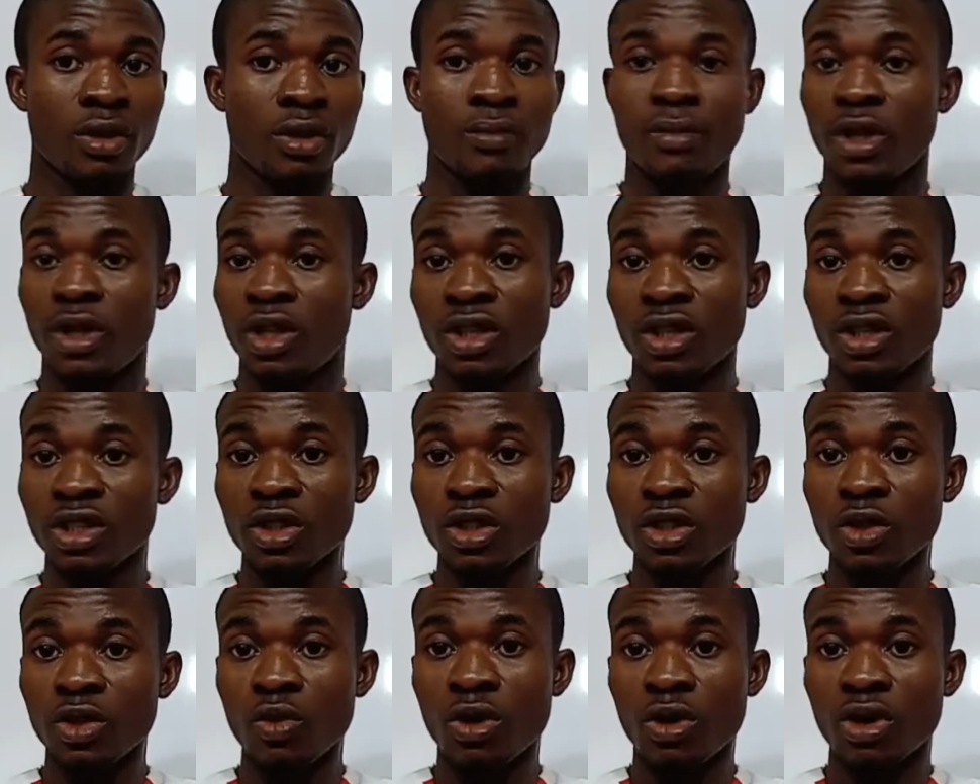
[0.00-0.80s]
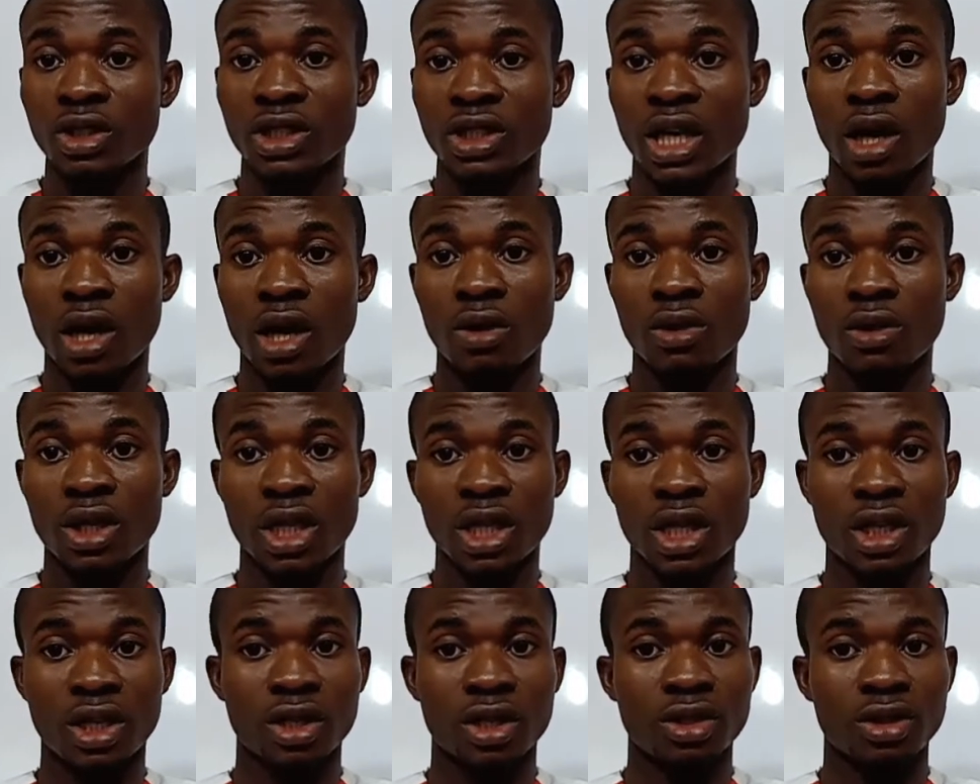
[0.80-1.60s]
But it doesn't work that way,
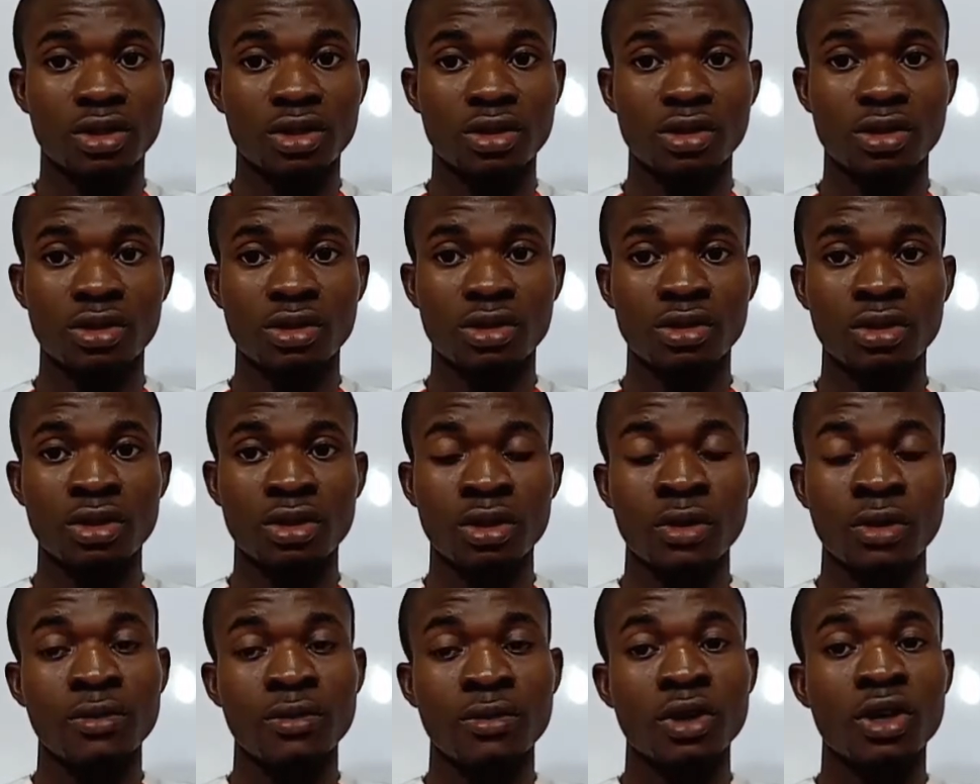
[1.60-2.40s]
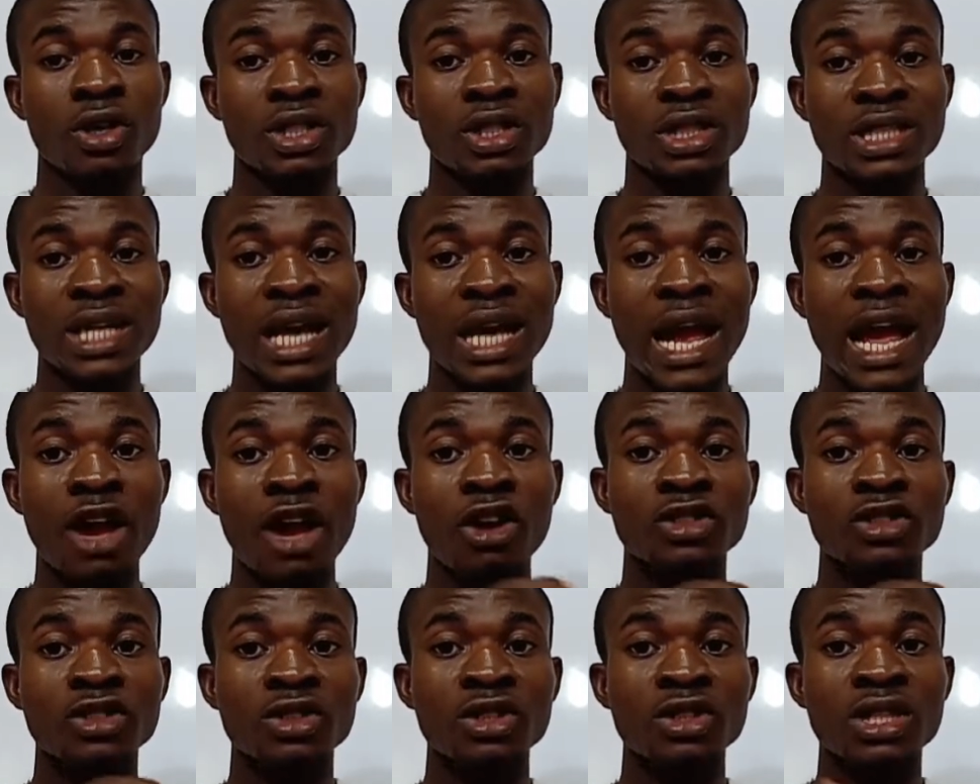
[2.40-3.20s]
because I
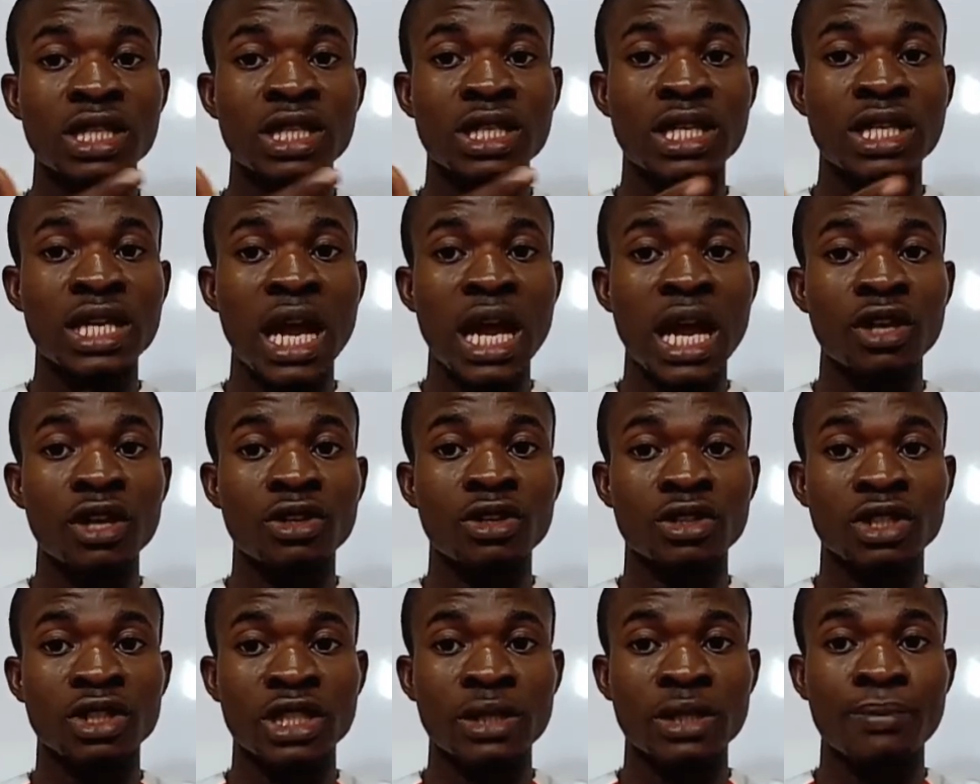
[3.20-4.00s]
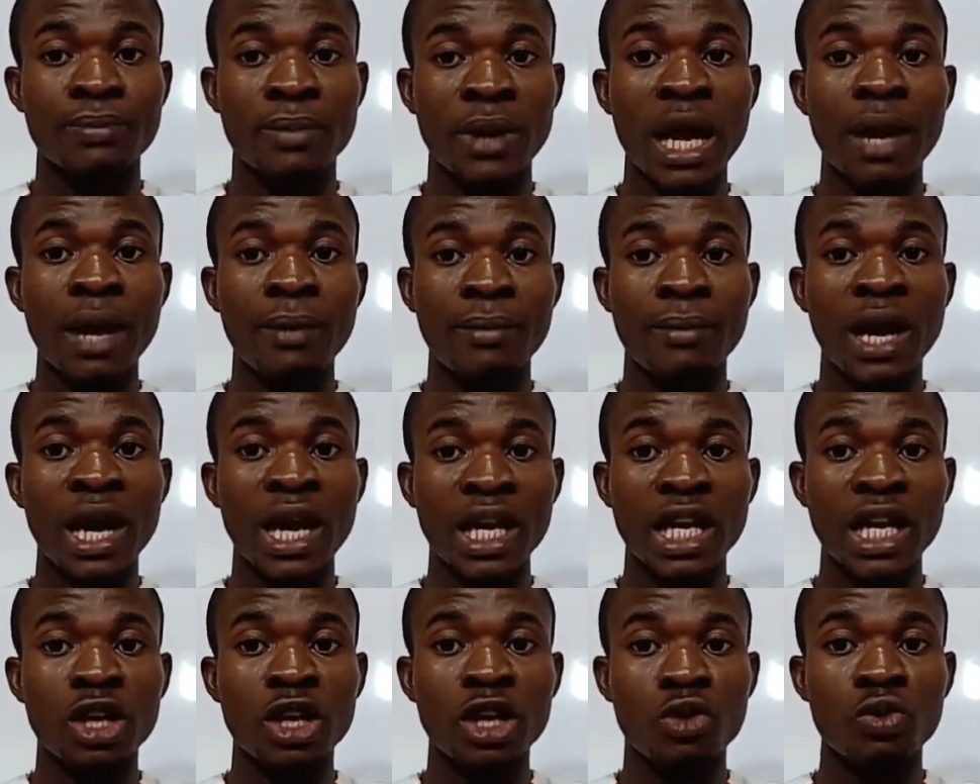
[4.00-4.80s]
also try to spam my
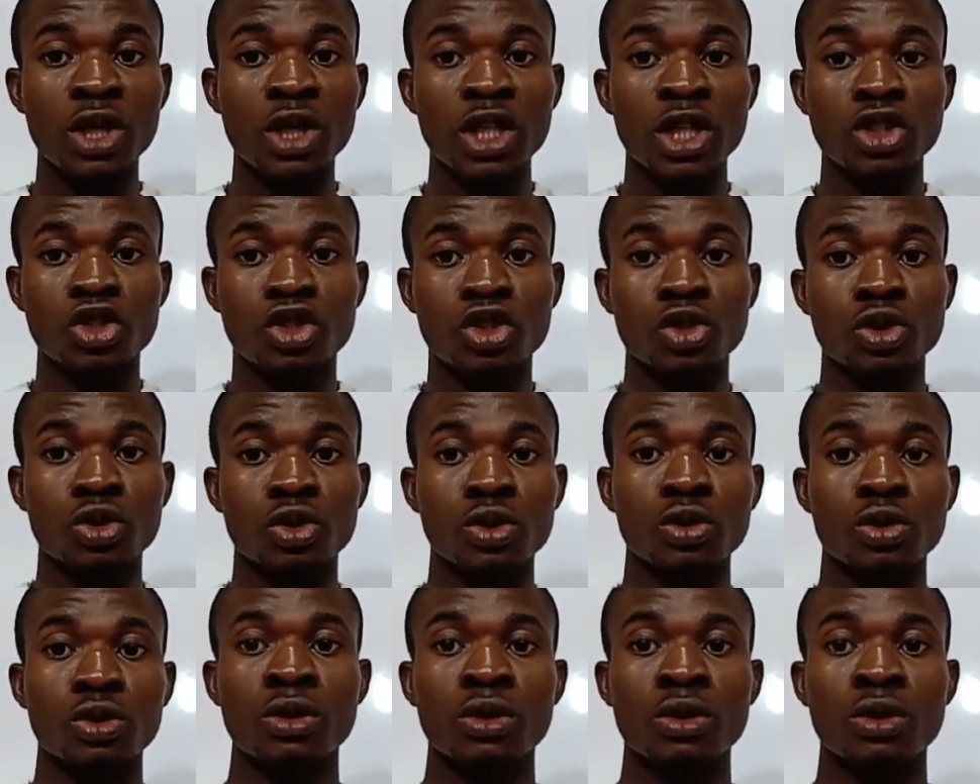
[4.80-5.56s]
email into